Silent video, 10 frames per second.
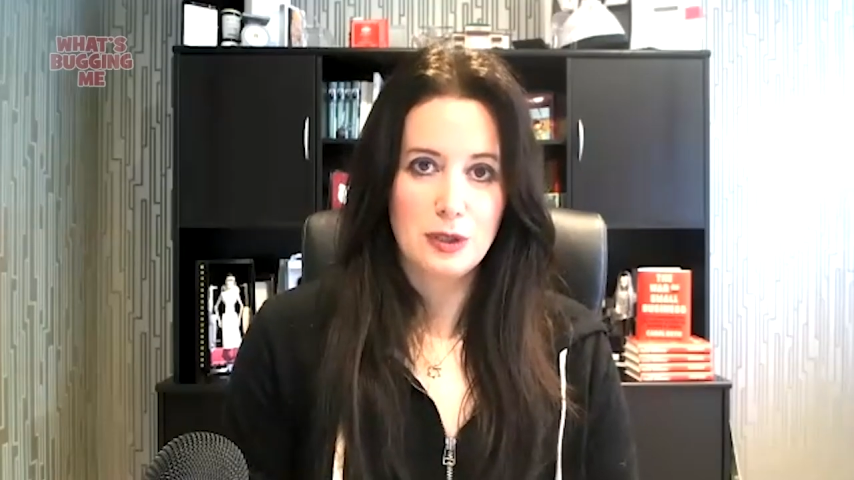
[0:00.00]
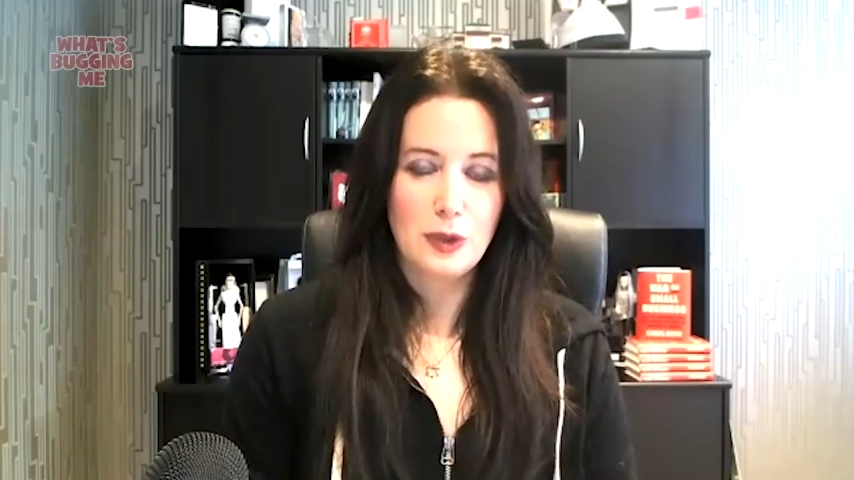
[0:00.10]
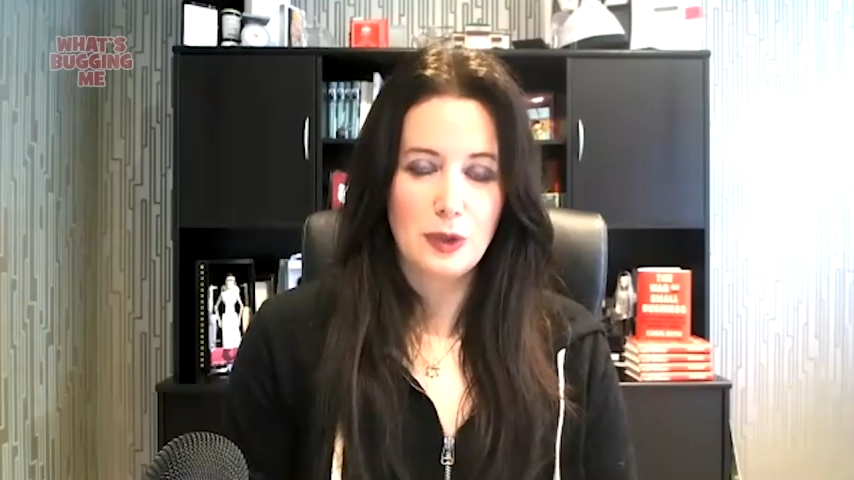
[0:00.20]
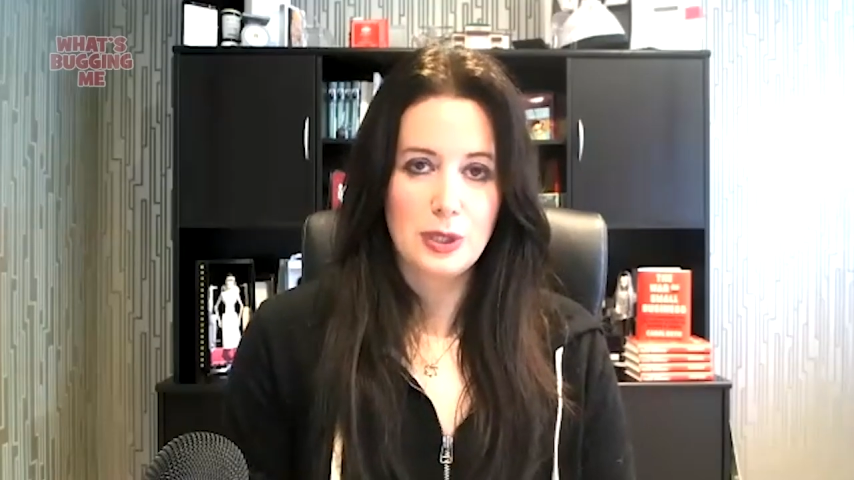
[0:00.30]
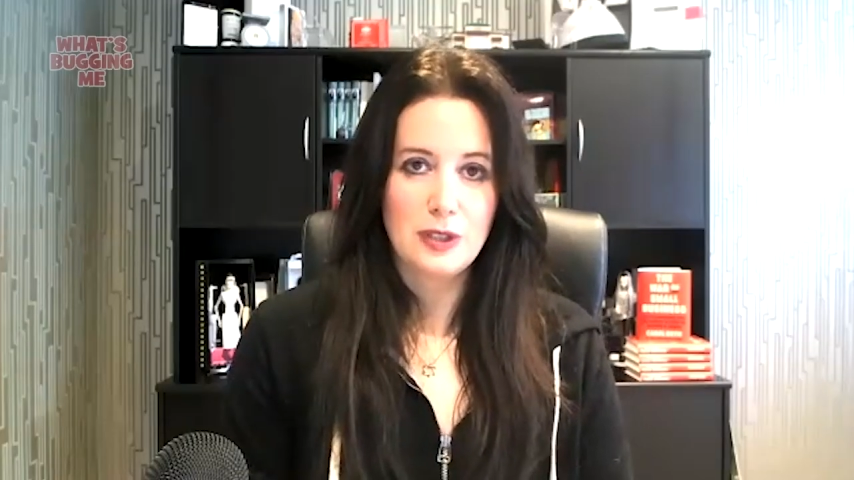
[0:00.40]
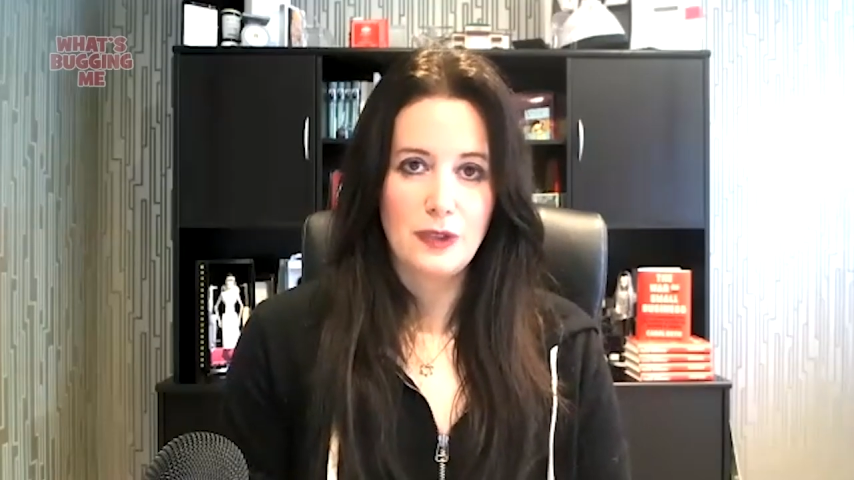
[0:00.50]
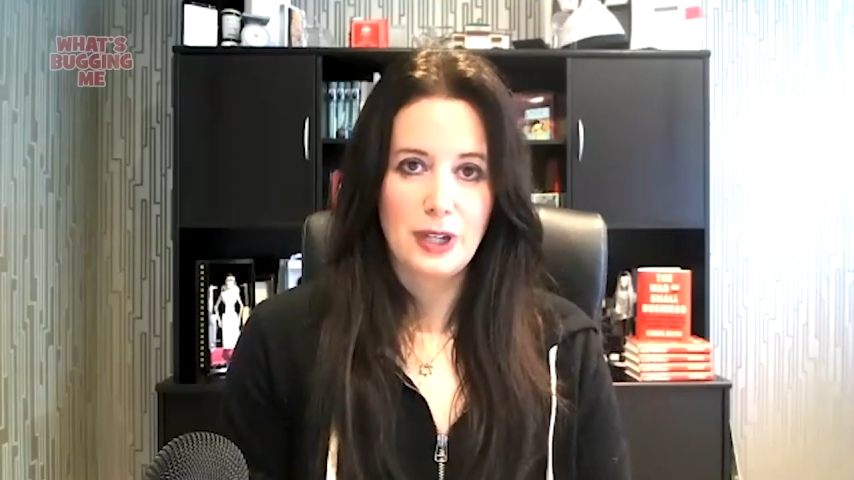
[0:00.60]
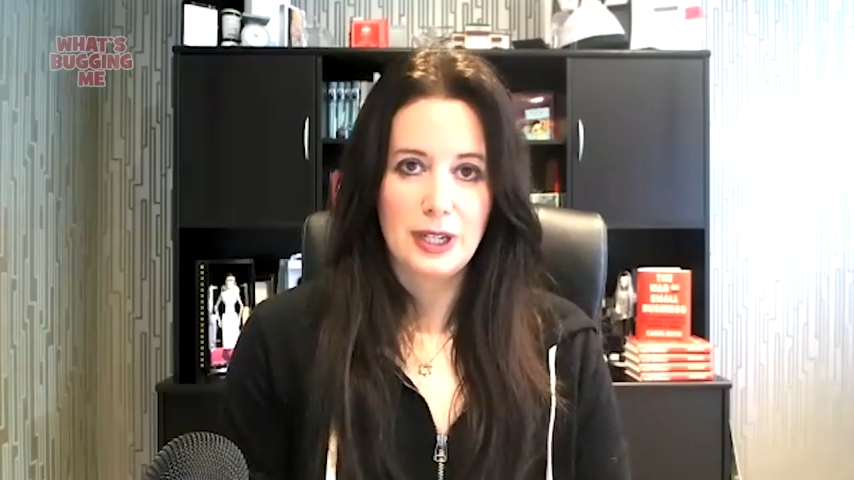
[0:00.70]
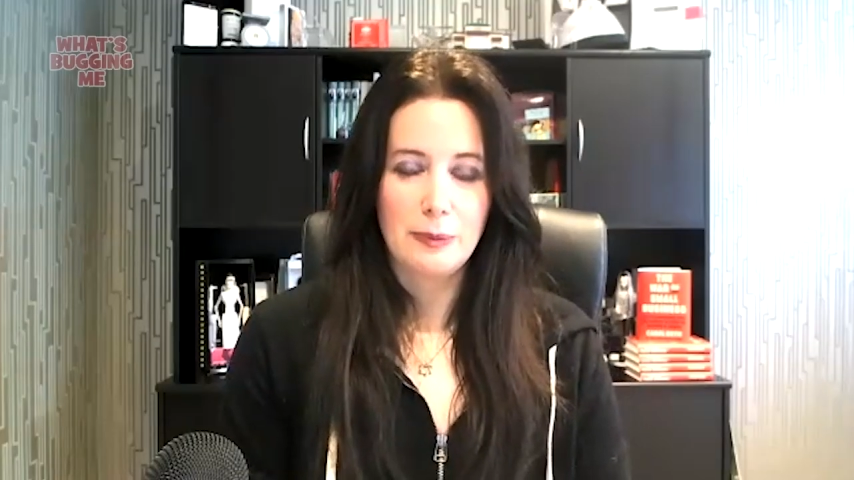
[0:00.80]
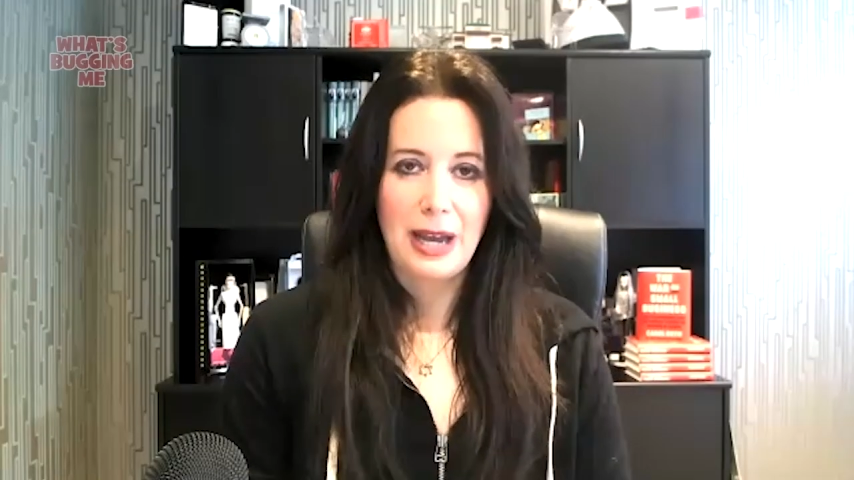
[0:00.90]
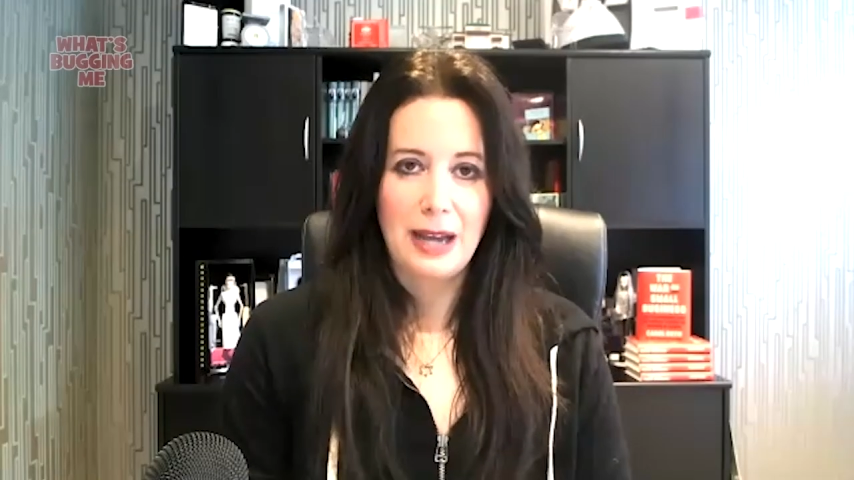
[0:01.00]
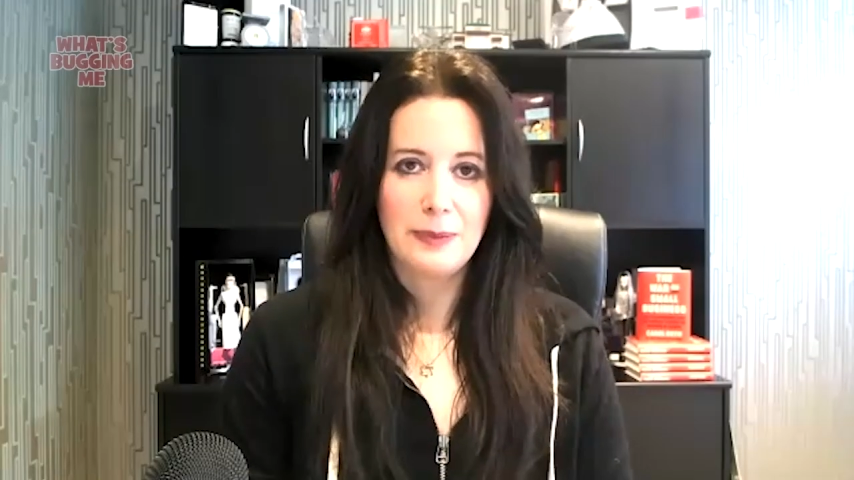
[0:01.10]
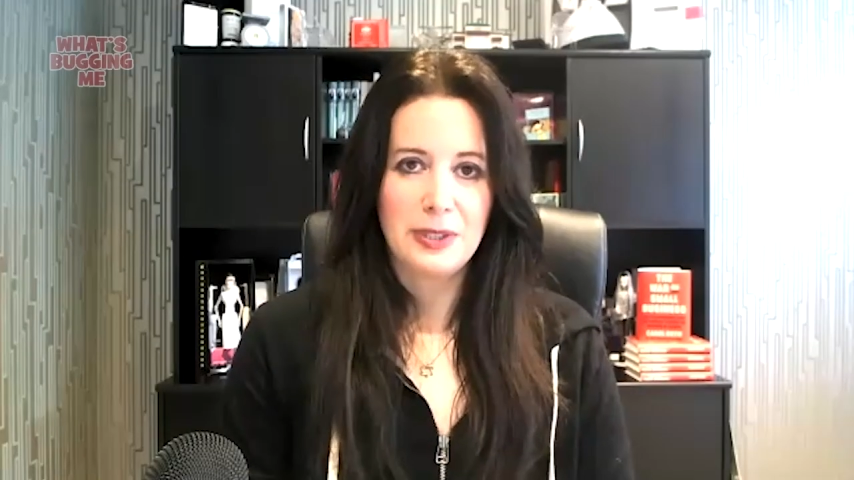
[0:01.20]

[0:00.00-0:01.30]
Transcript: devoted to fighting back